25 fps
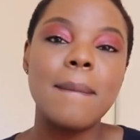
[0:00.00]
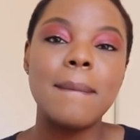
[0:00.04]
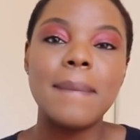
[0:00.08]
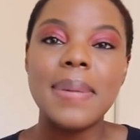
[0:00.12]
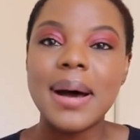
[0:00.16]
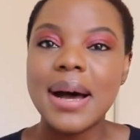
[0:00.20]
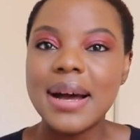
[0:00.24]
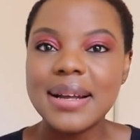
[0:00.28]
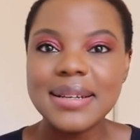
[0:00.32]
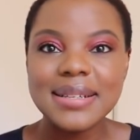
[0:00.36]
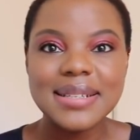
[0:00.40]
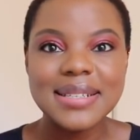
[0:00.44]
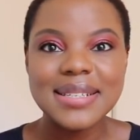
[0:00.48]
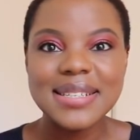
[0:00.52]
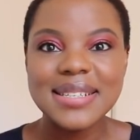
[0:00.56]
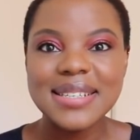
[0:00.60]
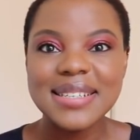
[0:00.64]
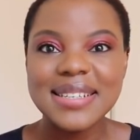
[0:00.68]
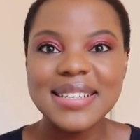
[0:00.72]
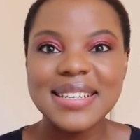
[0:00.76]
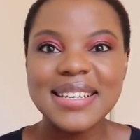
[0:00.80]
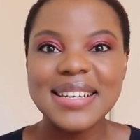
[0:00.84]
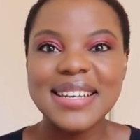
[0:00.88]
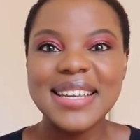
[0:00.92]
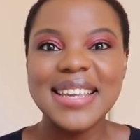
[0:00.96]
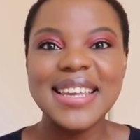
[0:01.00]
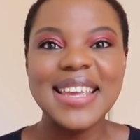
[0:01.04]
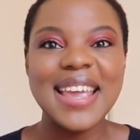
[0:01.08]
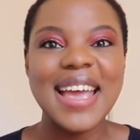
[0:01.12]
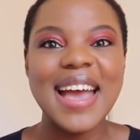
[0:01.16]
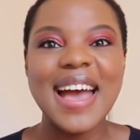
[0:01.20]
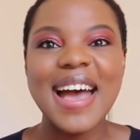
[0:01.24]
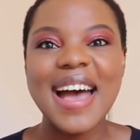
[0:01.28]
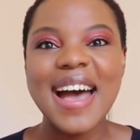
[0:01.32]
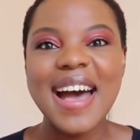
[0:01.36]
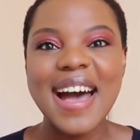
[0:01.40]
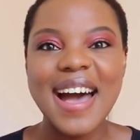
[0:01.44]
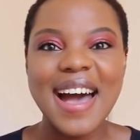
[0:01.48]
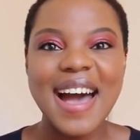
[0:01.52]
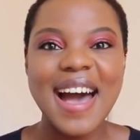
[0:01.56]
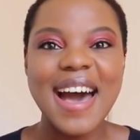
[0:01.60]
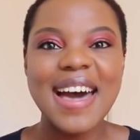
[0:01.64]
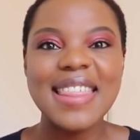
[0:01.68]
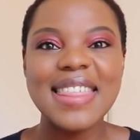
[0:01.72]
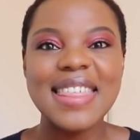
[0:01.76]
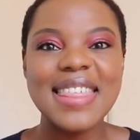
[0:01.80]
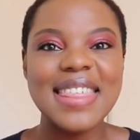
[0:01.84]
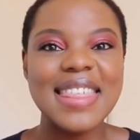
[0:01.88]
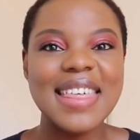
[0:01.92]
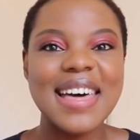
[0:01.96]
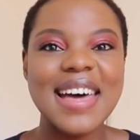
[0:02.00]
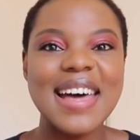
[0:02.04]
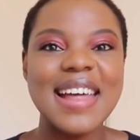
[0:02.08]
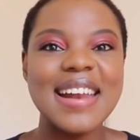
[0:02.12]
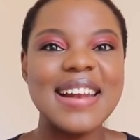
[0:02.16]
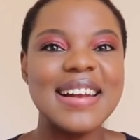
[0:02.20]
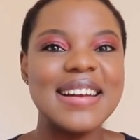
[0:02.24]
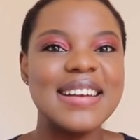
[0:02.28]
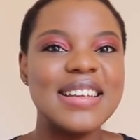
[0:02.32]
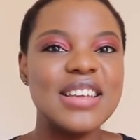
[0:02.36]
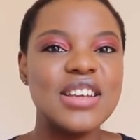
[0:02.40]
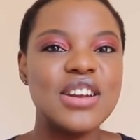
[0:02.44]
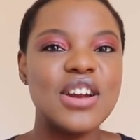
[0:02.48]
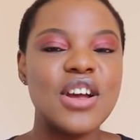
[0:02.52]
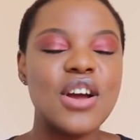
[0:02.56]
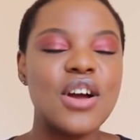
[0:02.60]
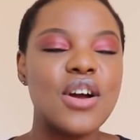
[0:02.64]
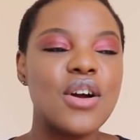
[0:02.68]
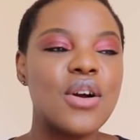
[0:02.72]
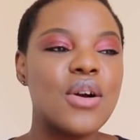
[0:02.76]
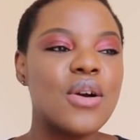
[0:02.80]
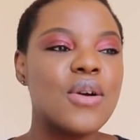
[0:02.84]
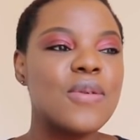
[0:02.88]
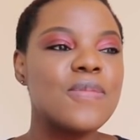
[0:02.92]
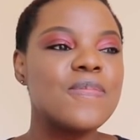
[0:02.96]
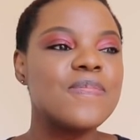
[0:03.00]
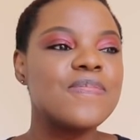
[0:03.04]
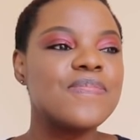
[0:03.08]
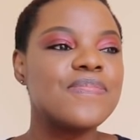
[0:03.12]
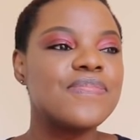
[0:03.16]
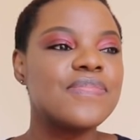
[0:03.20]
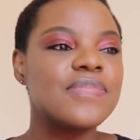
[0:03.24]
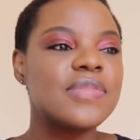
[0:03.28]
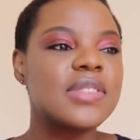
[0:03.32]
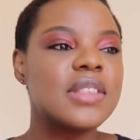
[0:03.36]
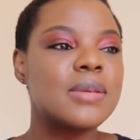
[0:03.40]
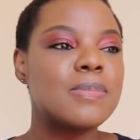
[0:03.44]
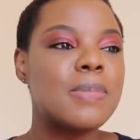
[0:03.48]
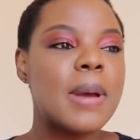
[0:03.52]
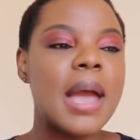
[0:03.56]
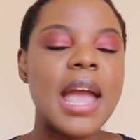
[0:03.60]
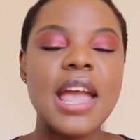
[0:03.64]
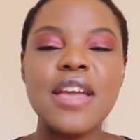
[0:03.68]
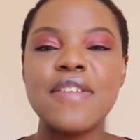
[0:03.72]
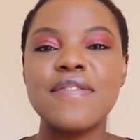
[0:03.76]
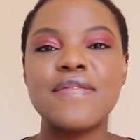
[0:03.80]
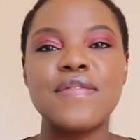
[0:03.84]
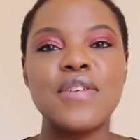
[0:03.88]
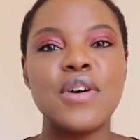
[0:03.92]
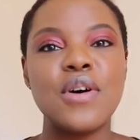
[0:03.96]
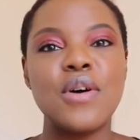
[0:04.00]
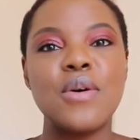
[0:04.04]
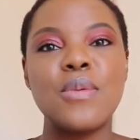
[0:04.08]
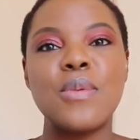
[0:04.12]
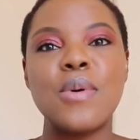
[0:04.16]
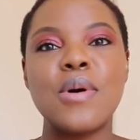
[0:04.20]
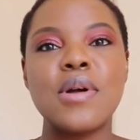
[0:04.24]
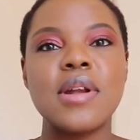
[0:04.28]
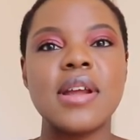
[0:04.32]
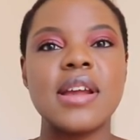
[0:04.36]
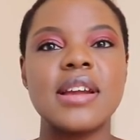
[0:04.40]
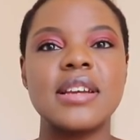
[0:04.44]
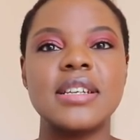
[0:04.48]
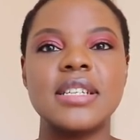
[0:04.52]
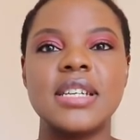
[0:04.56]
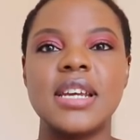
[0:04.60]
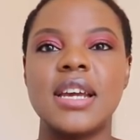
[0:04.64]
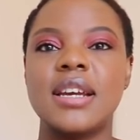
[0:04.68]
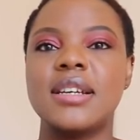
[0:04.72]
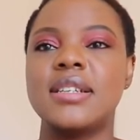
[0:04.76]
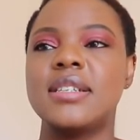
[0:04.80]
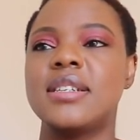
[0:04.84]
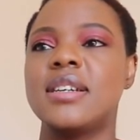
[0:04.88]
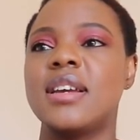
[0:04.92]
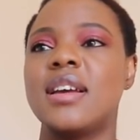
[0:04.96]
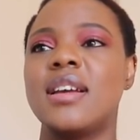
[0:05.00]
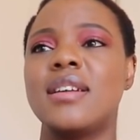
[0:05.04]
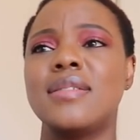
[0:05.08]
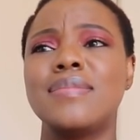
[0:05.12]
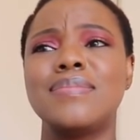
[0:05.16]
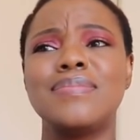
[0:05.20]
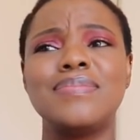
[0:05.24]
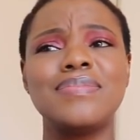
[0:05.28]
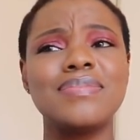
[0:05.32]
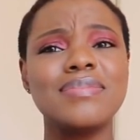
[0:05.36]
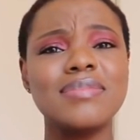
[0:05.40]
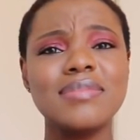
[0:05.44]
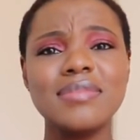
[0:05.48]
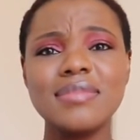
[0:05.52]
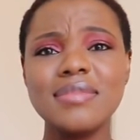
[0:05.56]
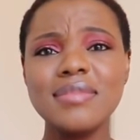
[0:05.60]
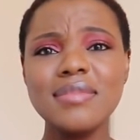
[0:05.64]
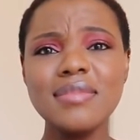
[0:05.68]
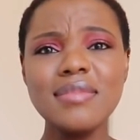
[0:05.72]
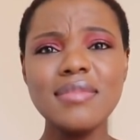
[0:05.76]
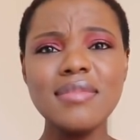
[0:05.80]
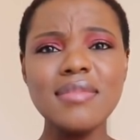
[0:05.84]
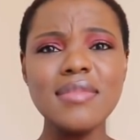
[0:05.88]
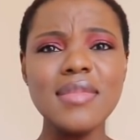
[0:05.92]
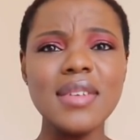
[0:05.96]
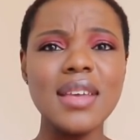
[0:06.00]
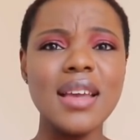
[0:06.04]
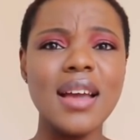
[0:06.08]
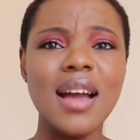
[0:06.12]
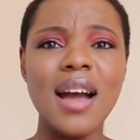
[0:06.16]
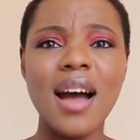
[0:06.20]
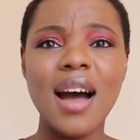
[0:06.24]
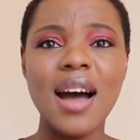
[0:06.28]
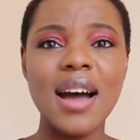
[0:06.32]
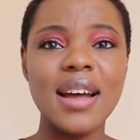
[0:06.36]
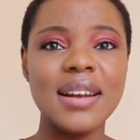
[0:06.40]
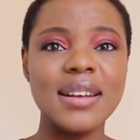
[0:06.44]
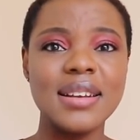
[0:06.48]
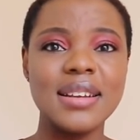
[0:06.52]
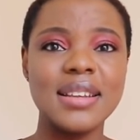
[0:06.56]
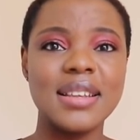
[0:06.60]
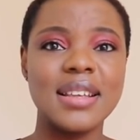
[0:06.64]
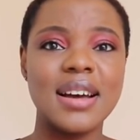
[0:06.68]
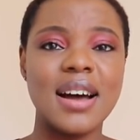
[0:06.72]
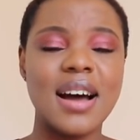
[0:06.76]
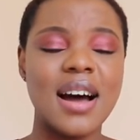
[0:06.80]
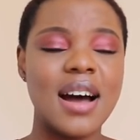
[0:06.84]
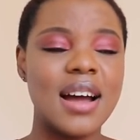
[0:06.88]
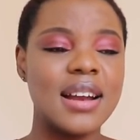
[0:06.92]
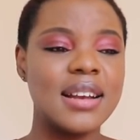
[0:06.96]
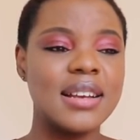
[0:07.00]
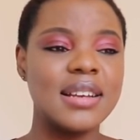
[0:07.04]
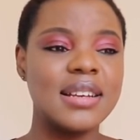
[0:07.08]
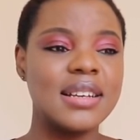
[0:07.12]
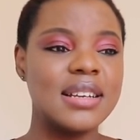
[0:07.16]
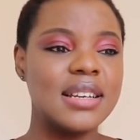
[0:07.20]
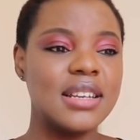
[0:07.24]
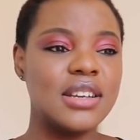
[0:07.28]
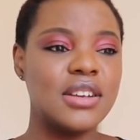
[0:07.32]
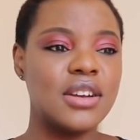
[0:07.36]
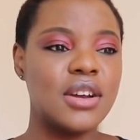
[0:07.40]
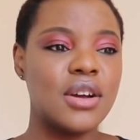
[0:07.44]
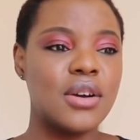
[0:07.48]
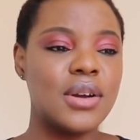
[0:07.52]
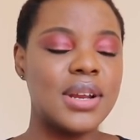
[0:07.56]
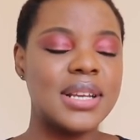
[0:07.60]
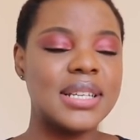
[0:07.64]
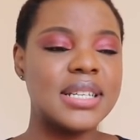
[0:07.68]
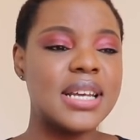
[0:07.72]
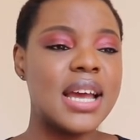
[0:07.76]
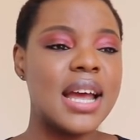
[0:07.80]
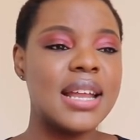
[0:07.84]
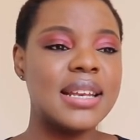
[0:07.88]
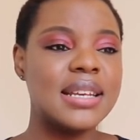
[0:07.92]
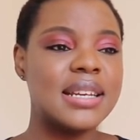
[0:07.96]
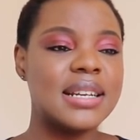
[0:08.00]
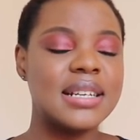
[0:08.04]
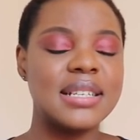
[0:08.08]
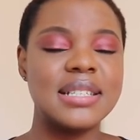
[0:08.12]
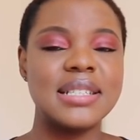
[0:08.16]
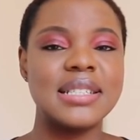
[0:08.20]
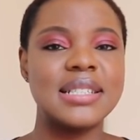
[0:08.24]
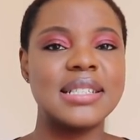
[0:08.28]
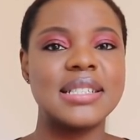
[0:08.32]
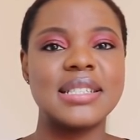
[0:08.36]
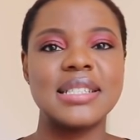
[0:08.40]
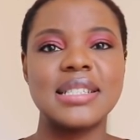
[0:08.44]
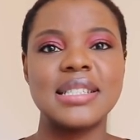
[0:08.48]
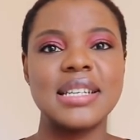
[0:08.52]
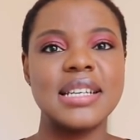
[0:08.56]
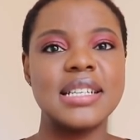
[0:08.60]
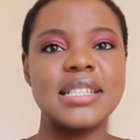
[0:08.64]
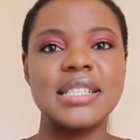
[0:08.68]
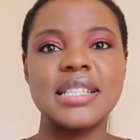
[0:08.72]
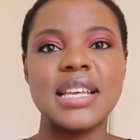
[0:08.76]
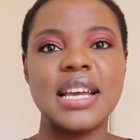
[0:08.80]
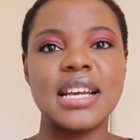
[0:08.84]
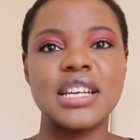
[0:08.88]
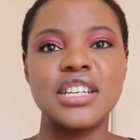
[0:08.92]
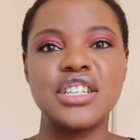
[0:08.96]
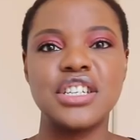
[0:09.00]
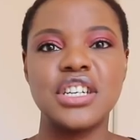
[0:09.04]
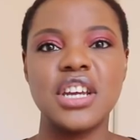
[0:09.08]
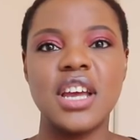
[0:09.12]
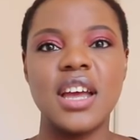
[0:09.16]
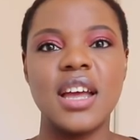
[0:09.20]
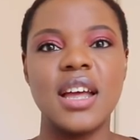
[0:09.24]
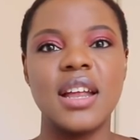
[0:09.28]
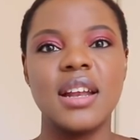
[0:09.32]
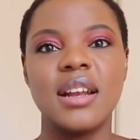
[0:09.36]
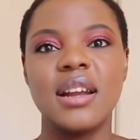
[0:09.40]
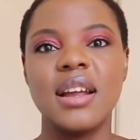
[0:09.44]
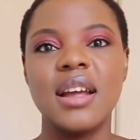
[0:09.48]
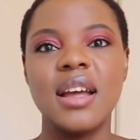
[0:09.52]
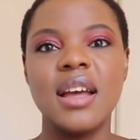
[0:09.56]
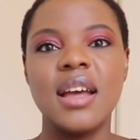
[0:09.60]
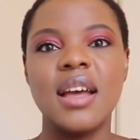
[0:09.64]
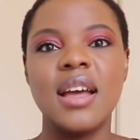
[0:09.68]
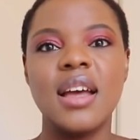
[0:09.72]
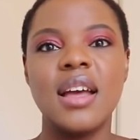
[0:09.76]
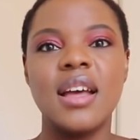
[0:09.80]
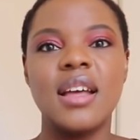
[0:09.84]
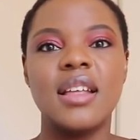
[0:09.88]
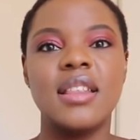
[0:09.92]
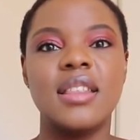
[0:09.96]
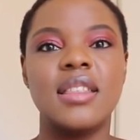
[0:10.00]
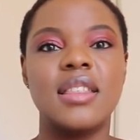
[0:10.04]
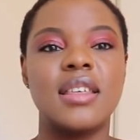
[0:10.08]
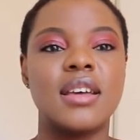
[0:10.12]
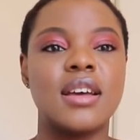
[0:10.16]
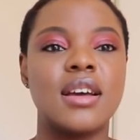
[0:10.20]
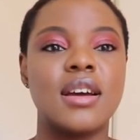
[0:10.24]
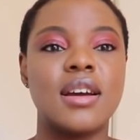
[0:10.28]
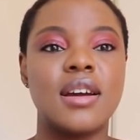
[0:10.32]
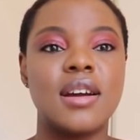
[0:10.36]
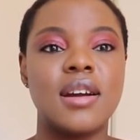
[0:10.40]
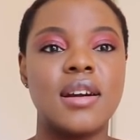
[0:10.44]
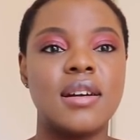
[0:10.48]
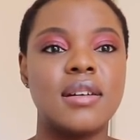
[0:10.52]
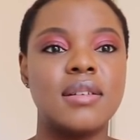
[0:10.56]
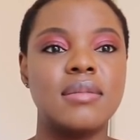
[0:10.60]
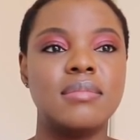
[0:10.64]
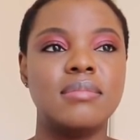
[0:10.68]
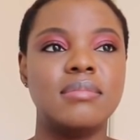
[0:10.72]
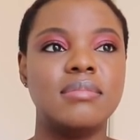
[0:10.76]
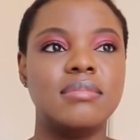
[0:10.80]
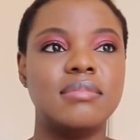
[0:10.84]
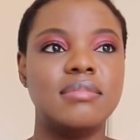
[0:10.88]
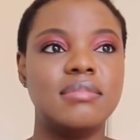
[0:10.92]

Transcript: But yeah, other than, you know, the painful water injection and the intended C-section, the